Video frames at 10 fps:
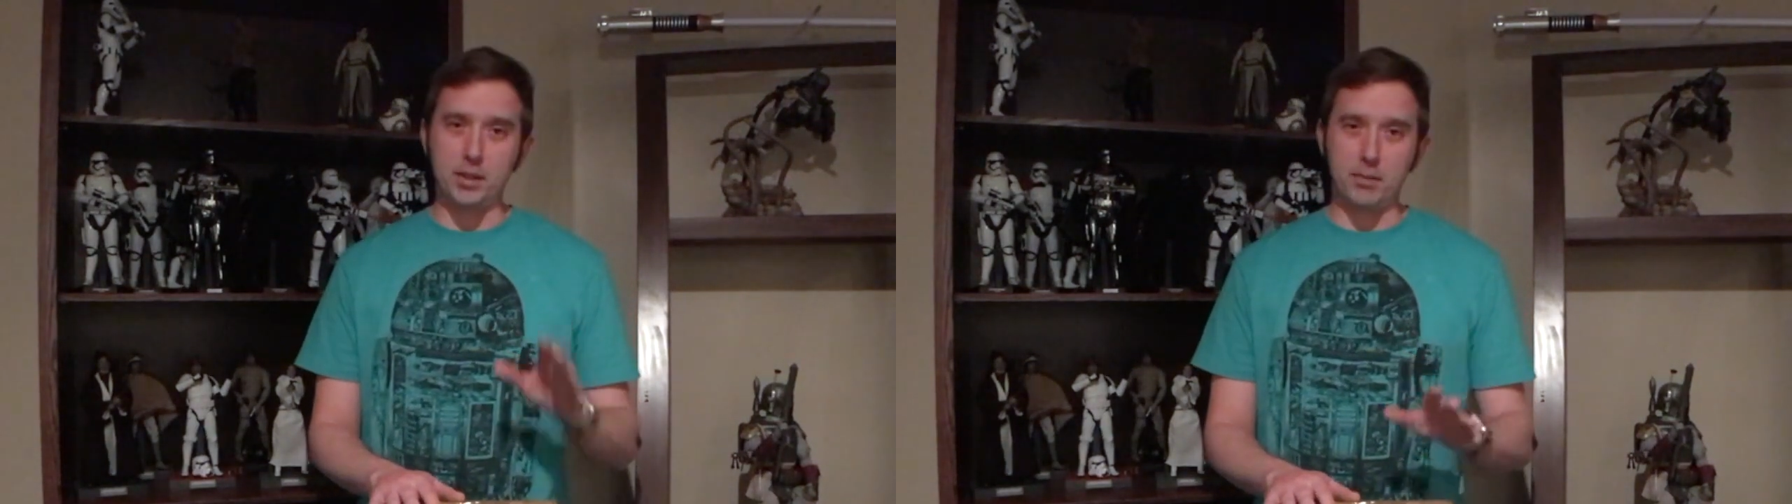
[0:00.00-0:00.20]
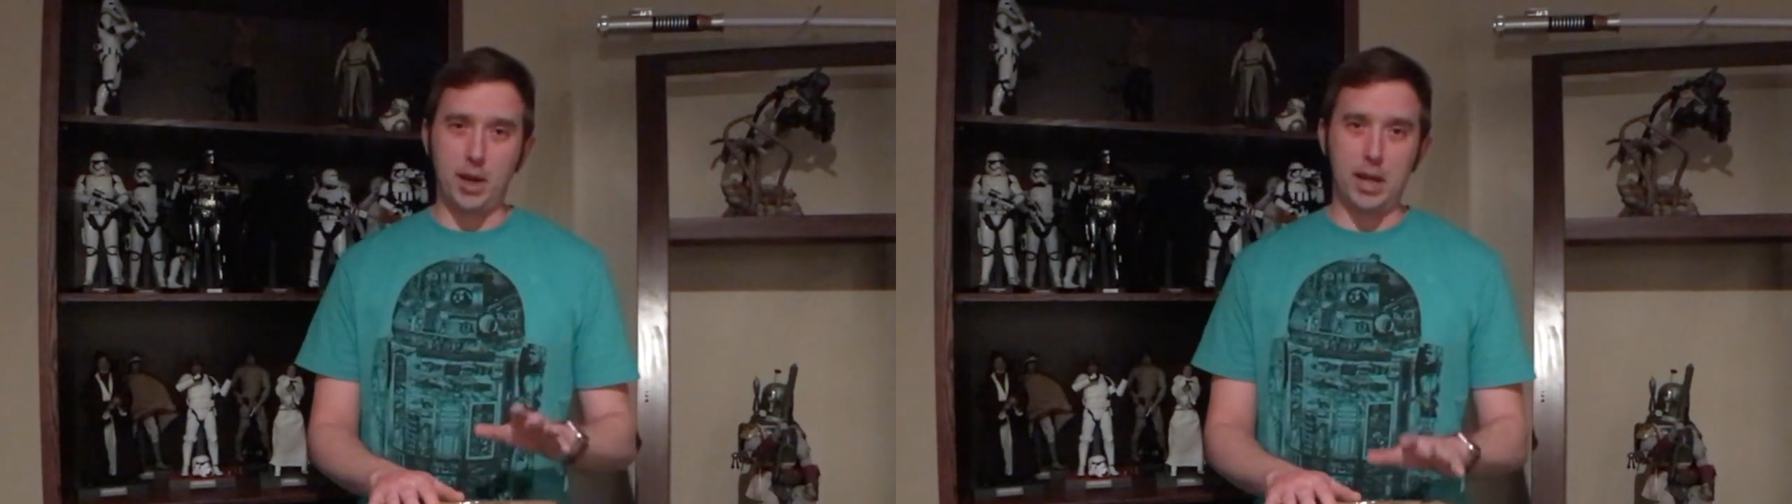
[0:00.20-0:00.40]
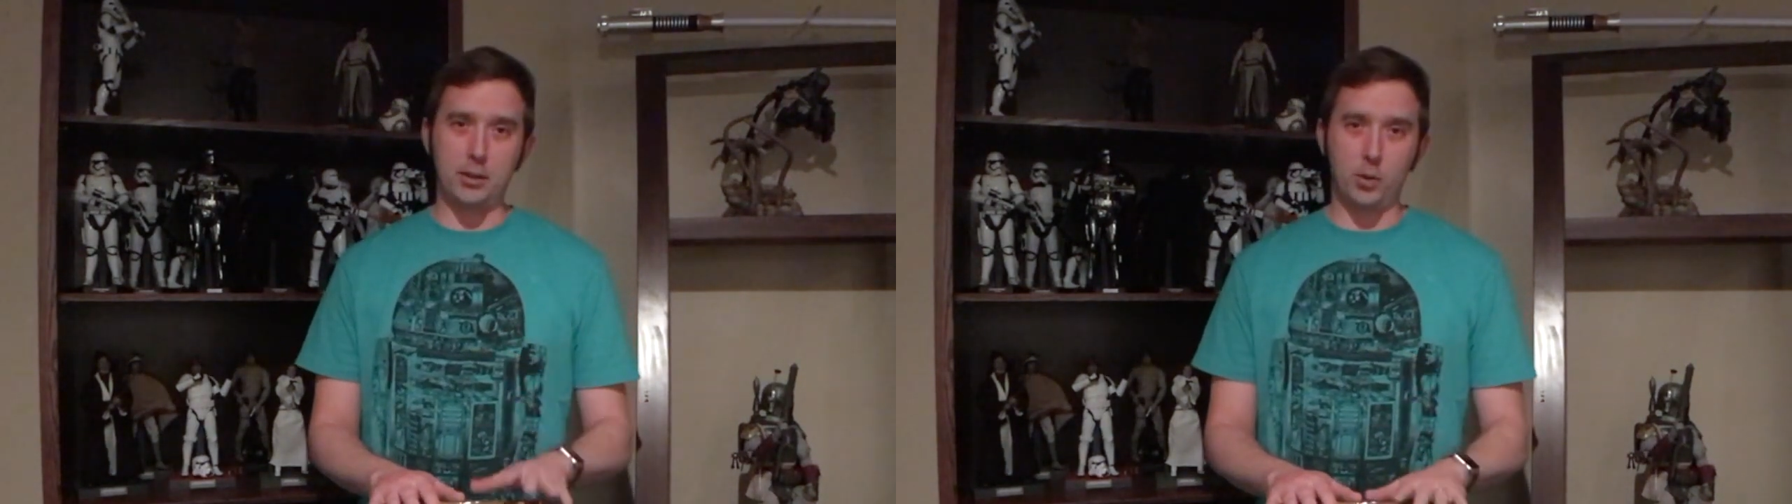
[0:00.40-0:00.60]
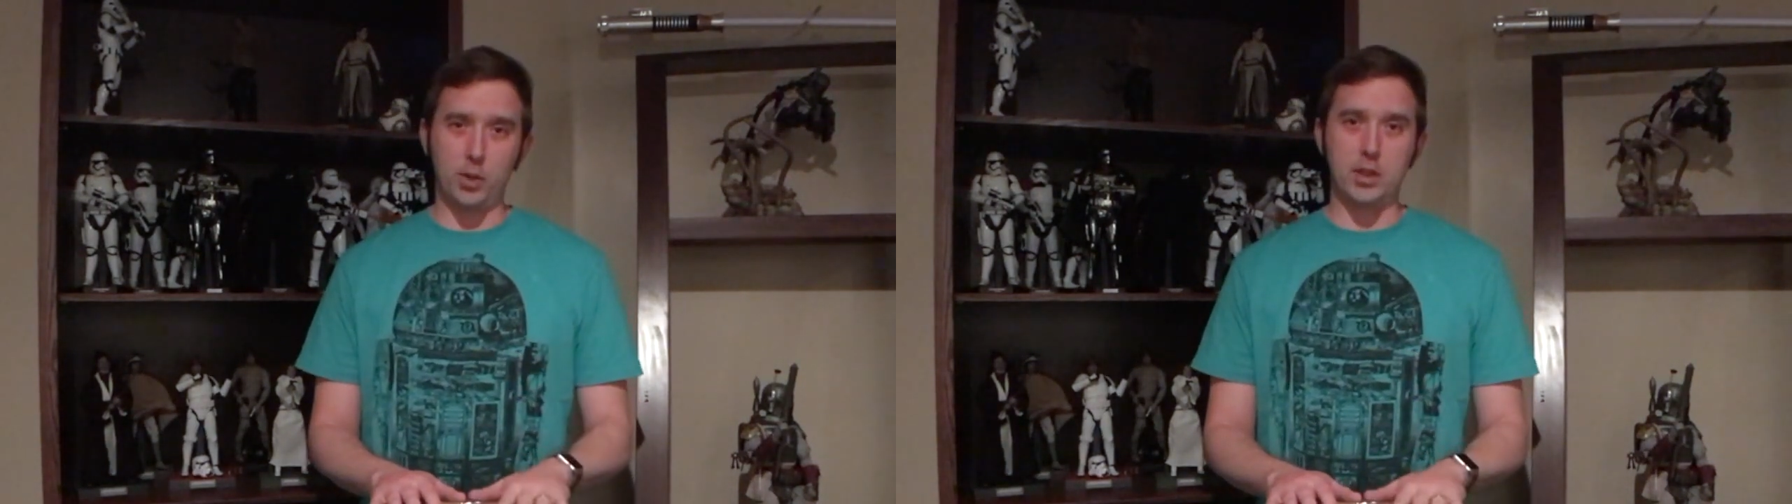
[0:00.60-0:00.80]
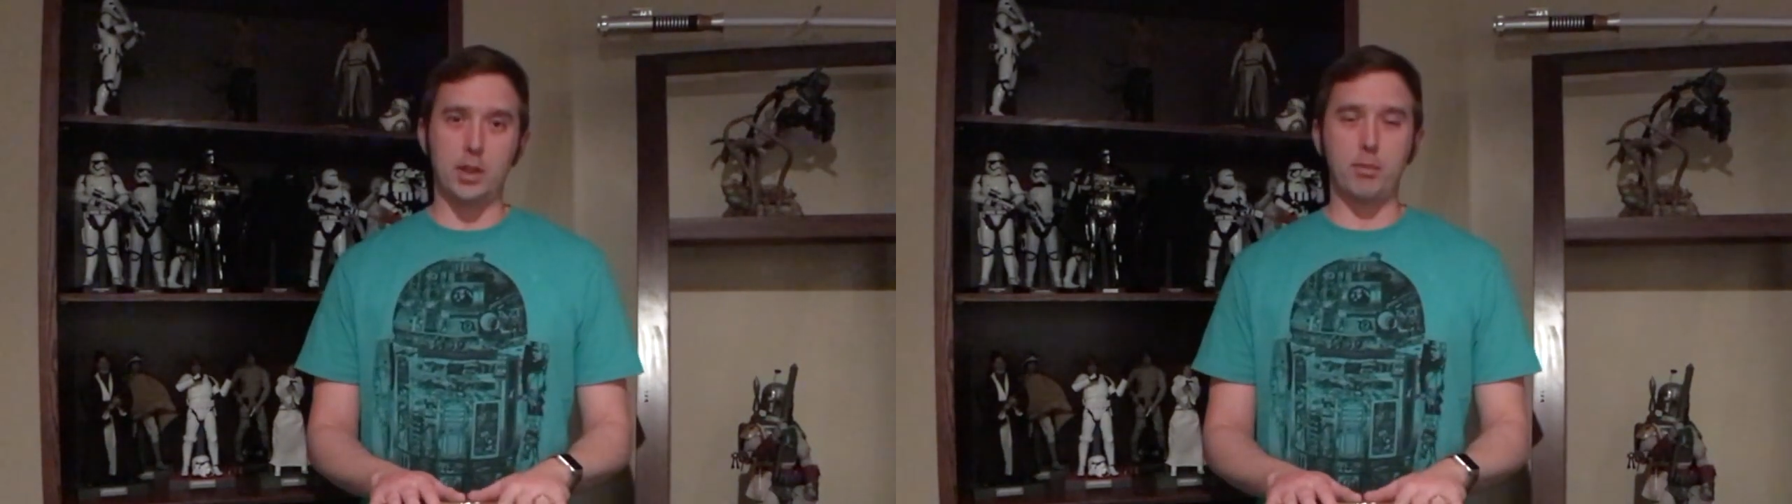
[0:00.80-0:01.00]
some Hot
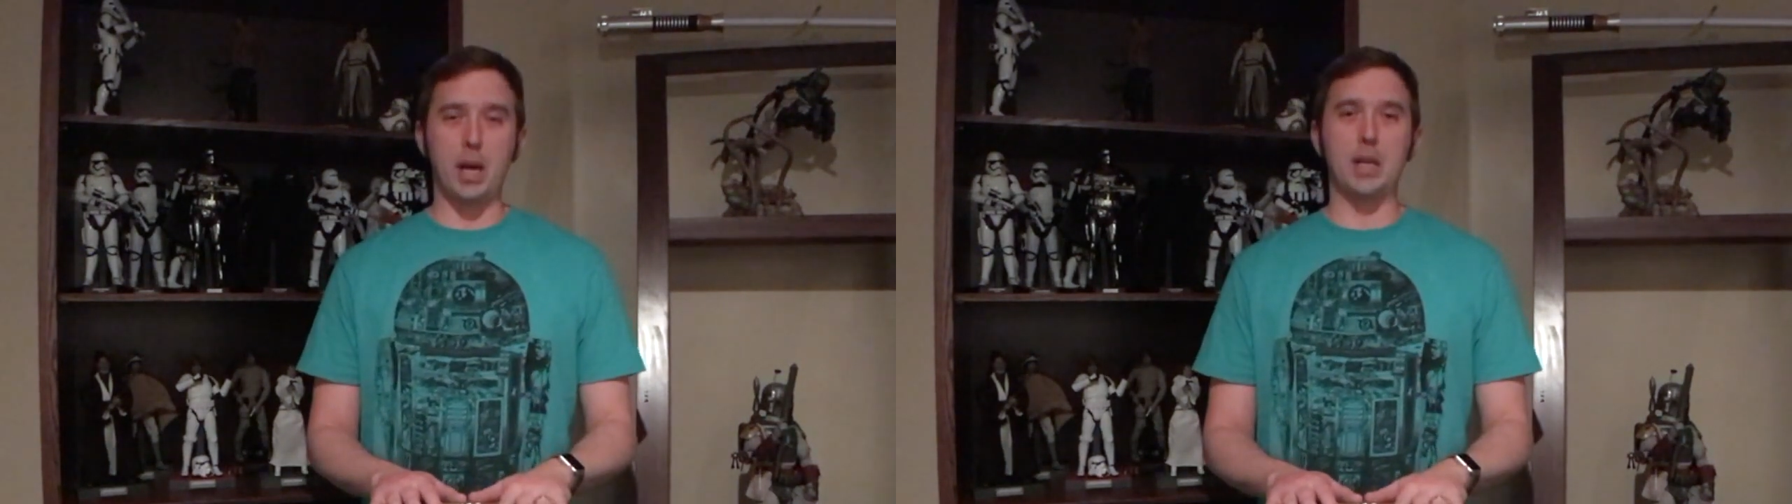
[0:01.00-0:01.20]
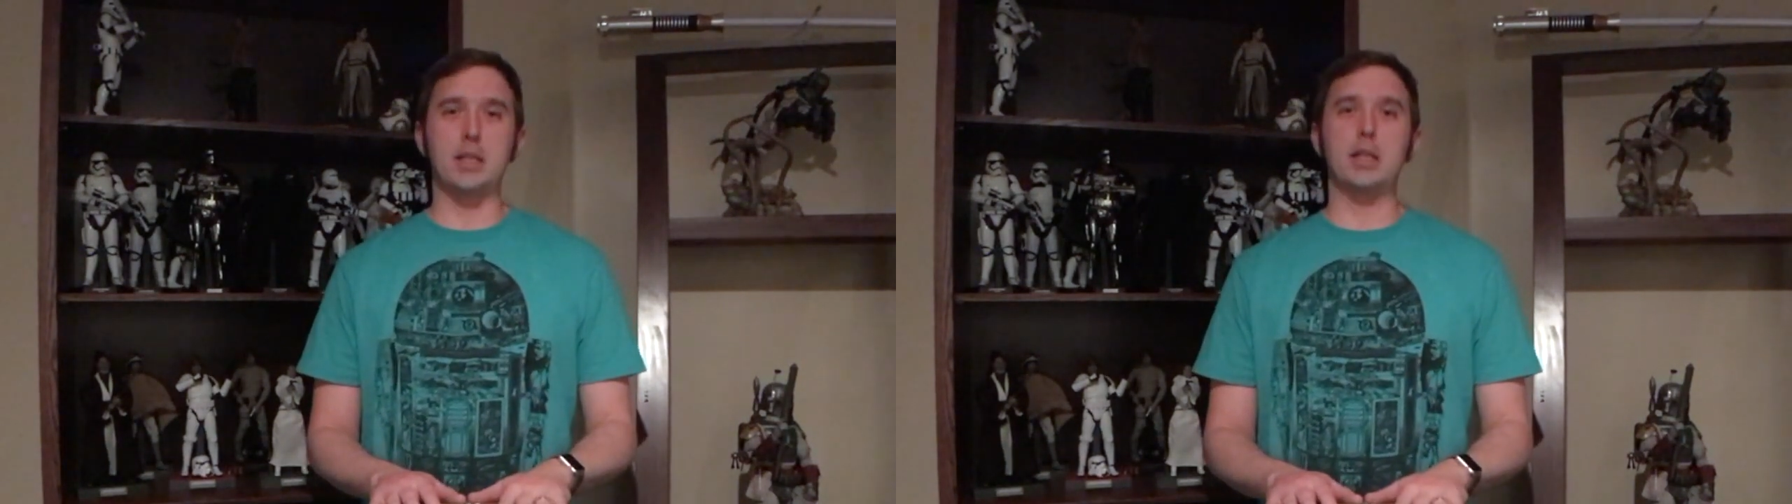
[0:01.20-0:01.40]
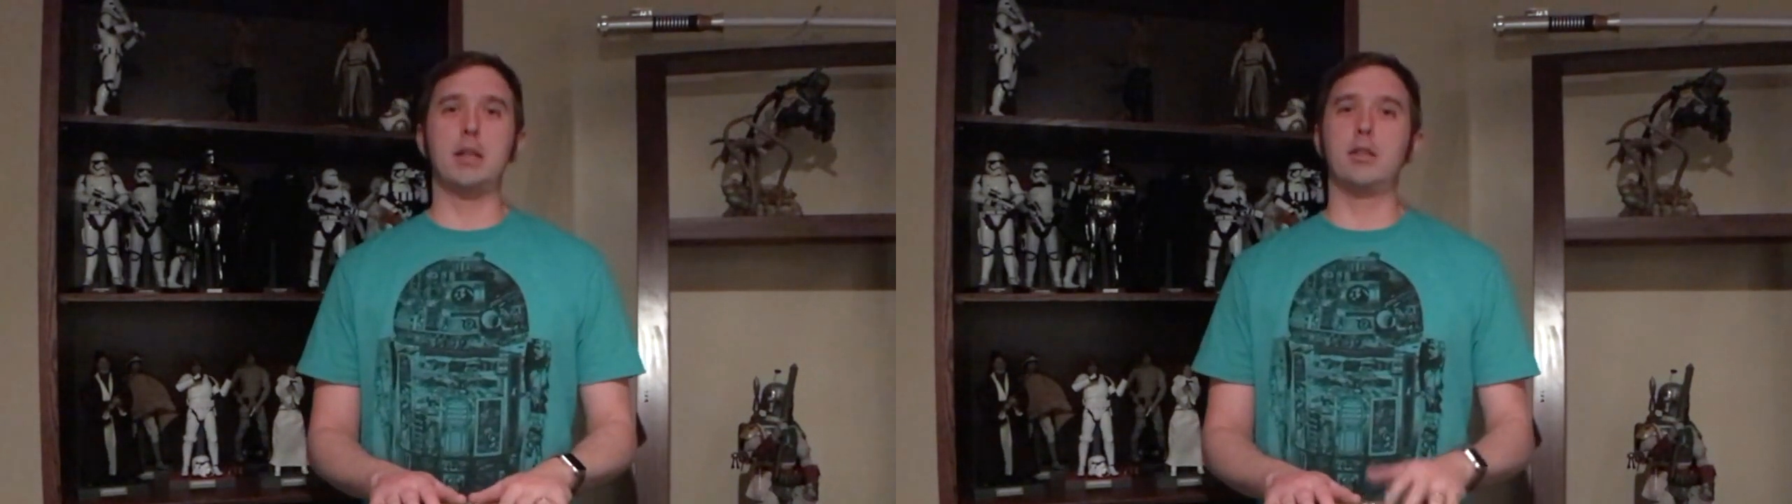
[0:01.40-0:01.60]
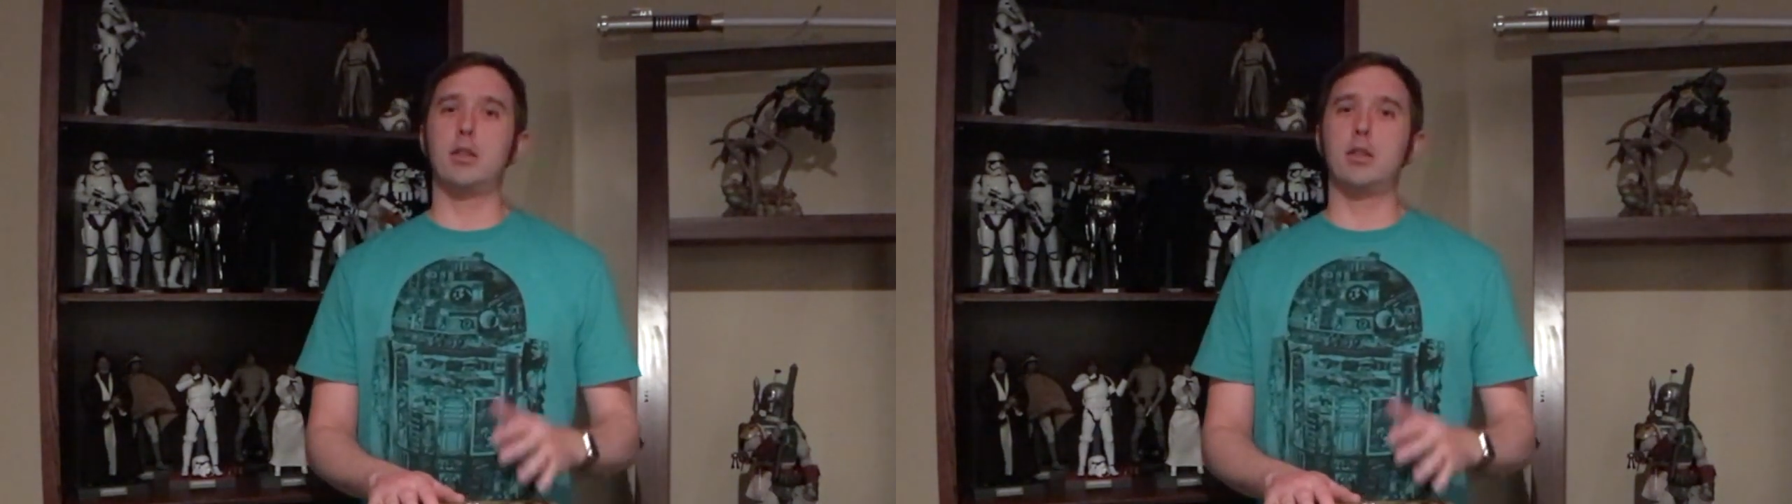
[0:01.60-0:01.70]
Toys unboxing,